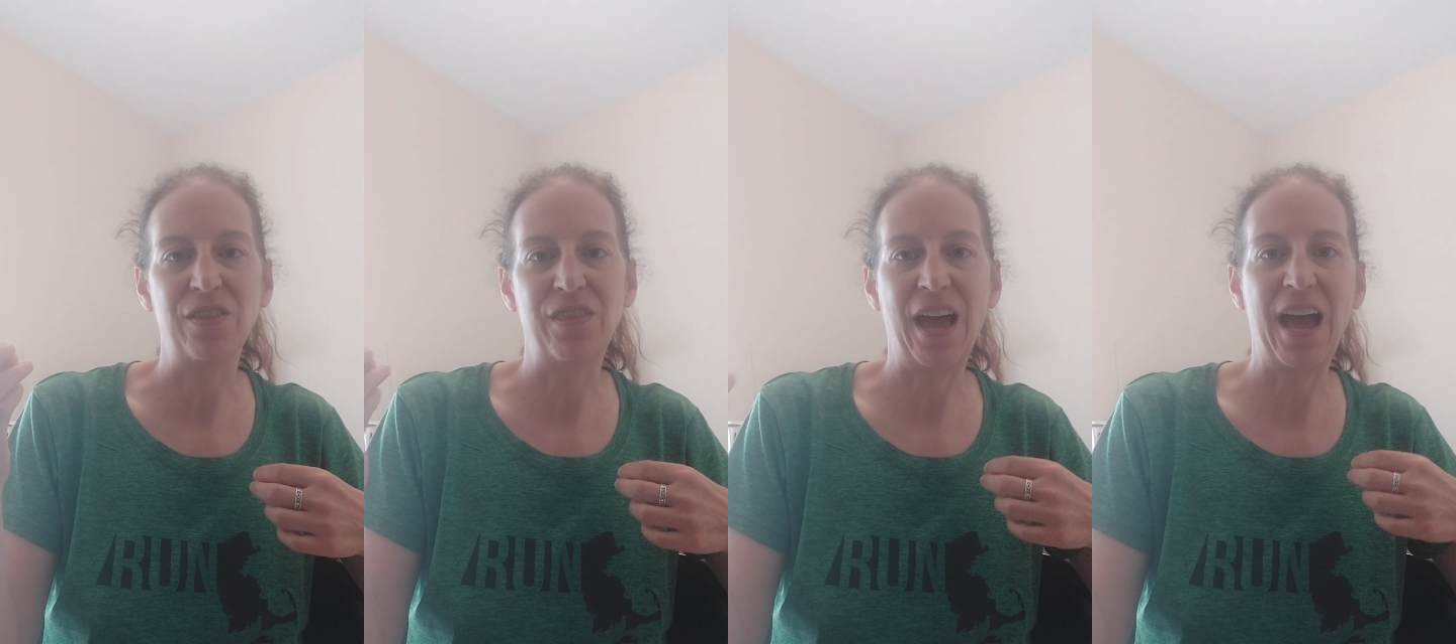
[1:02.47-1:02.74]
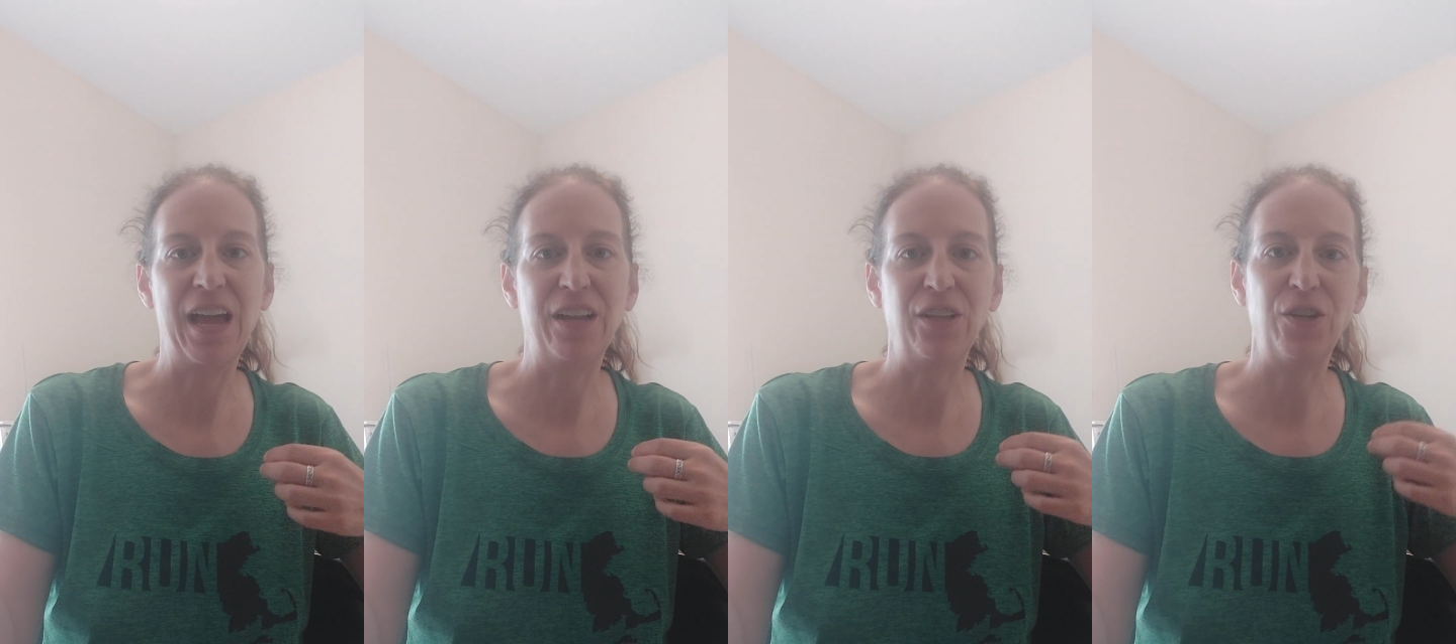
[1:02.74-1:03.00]

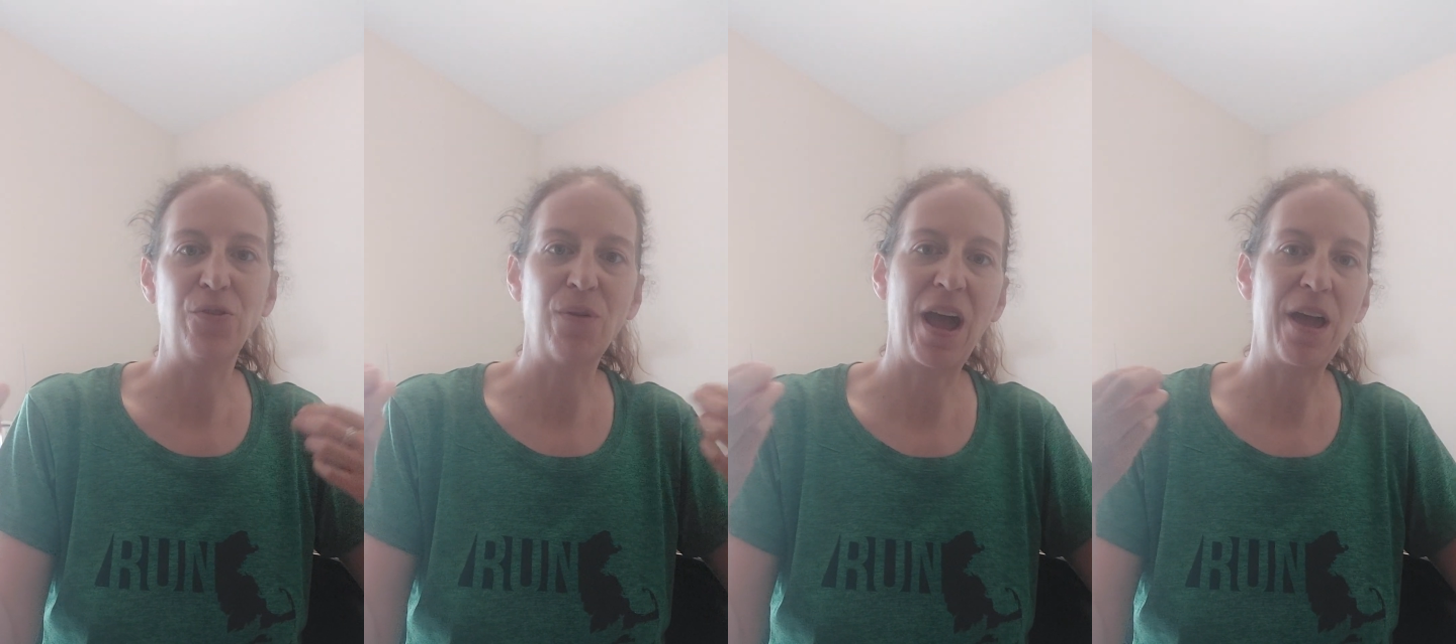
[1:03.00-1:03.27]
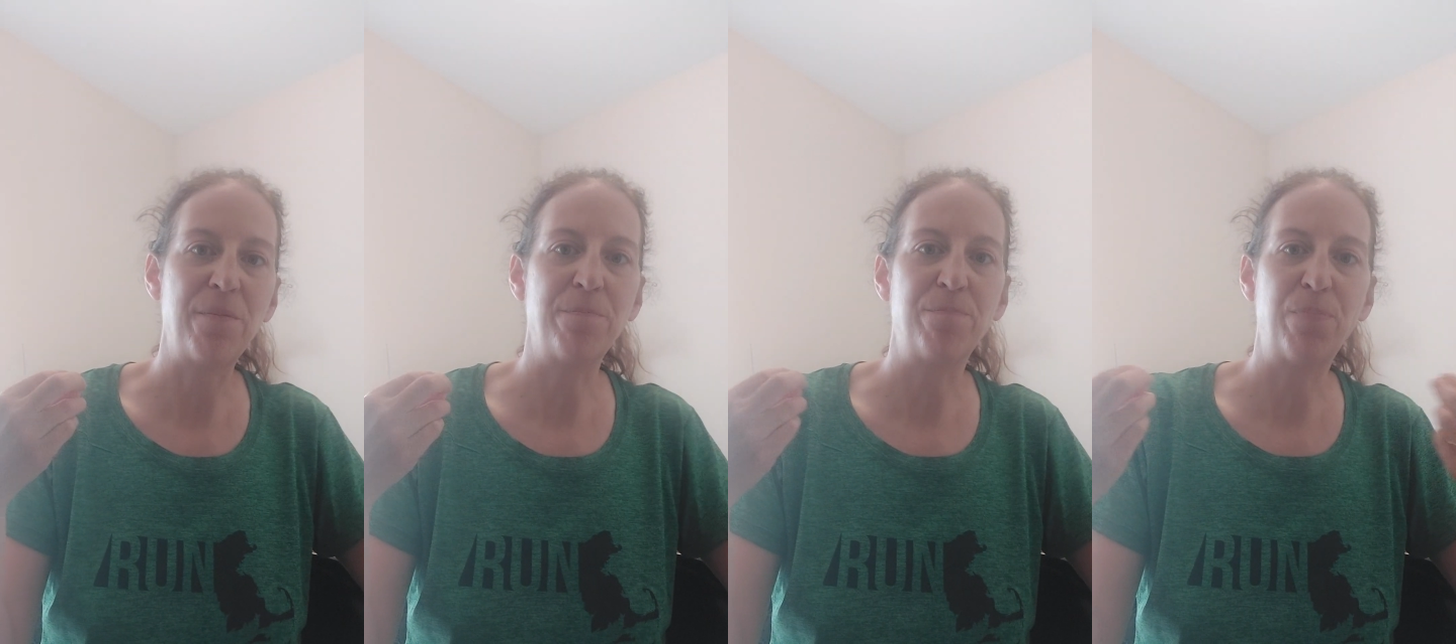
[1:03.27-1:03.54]
that you
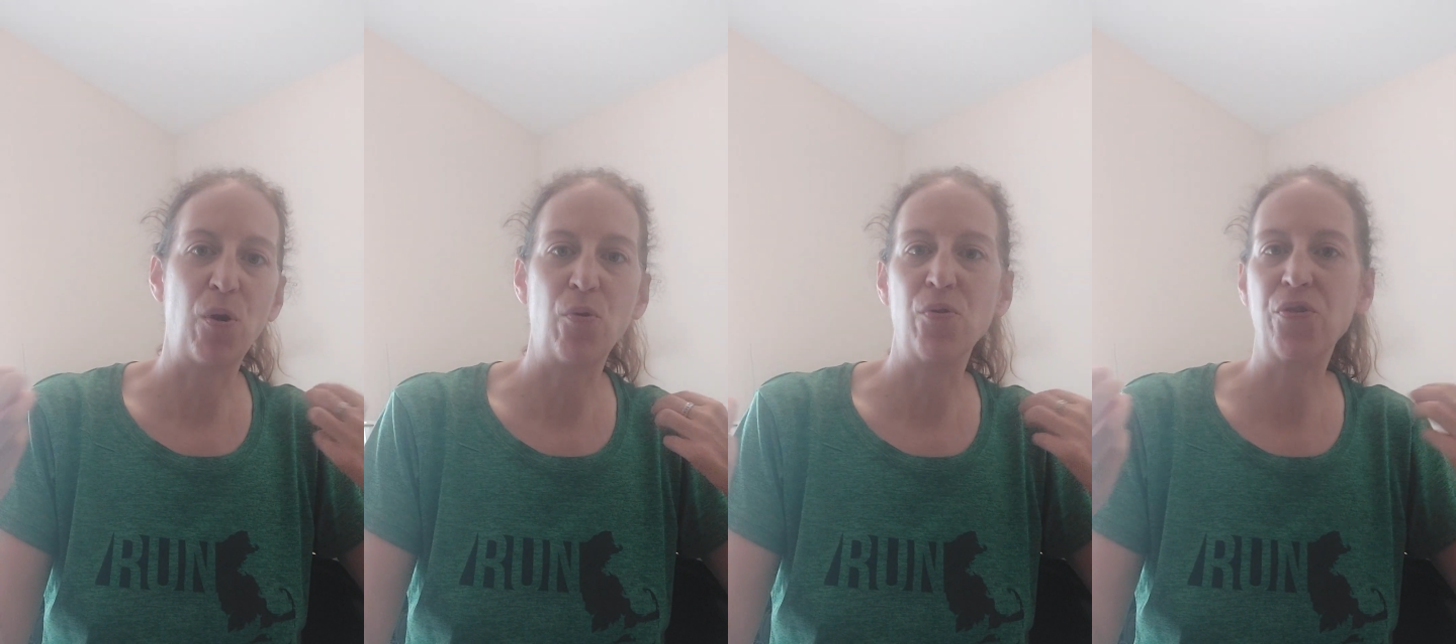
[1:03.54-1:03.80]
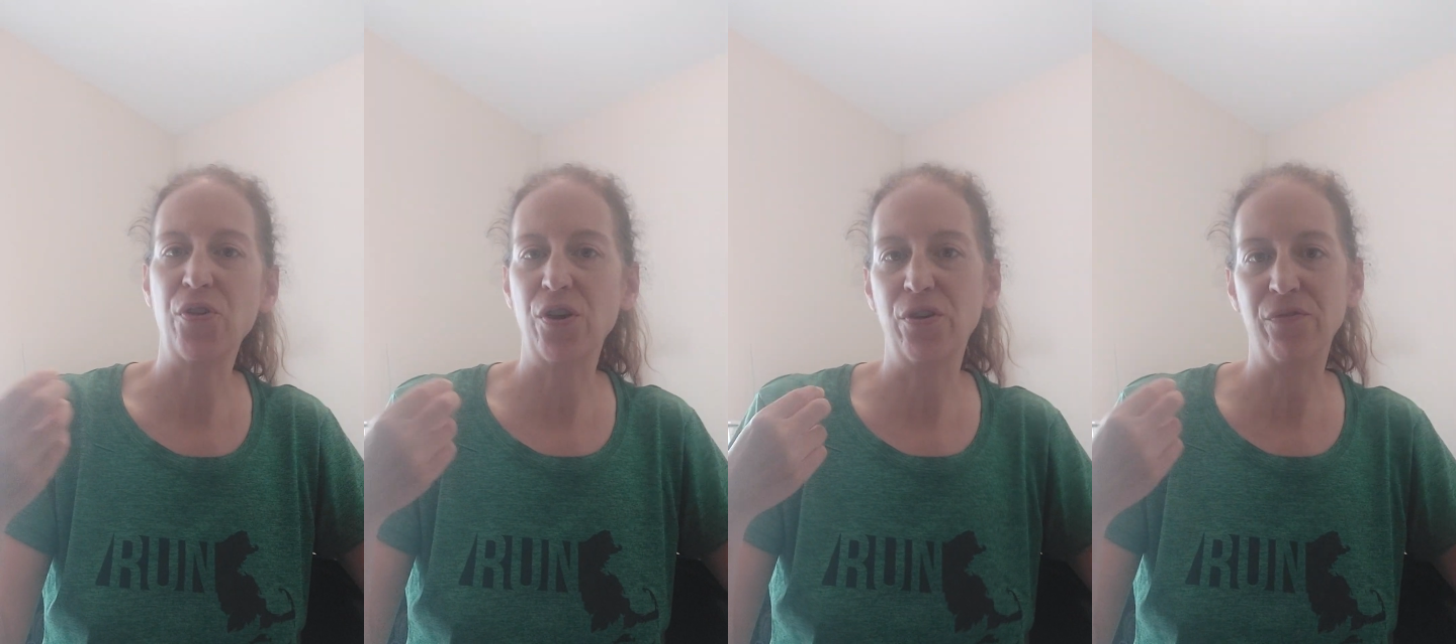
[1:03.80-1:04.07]
had
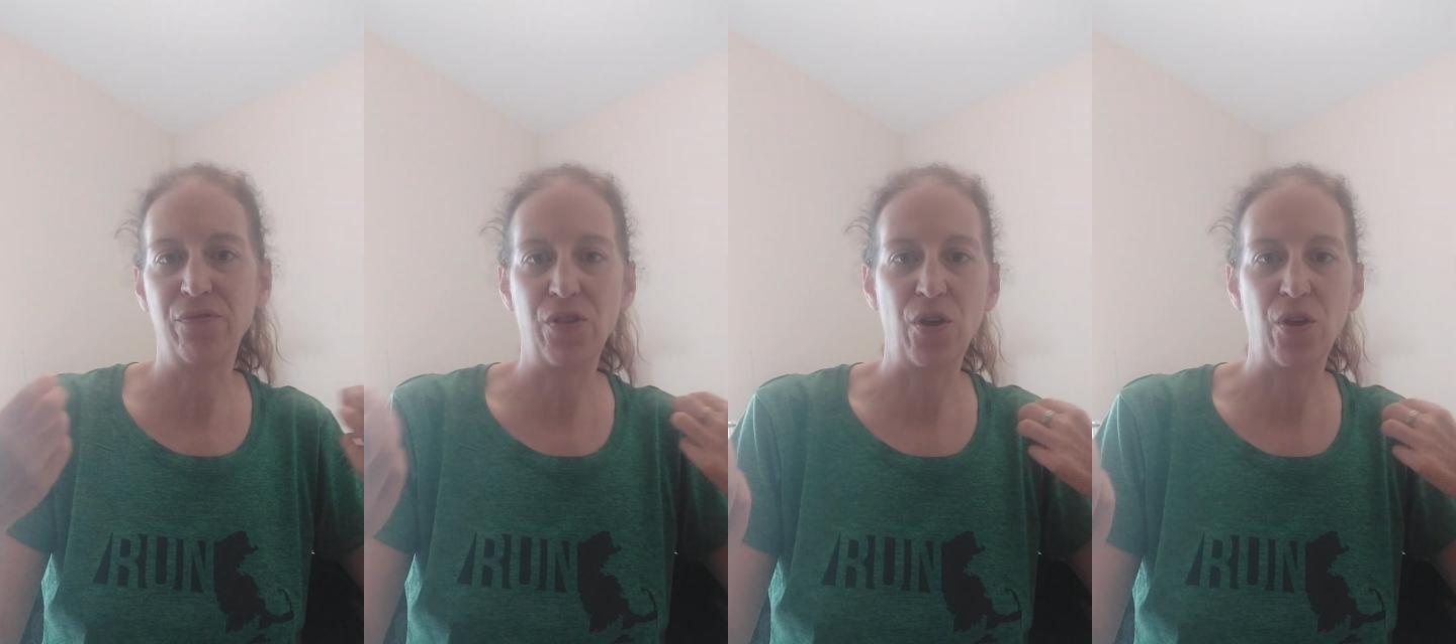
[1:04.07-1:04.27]
both of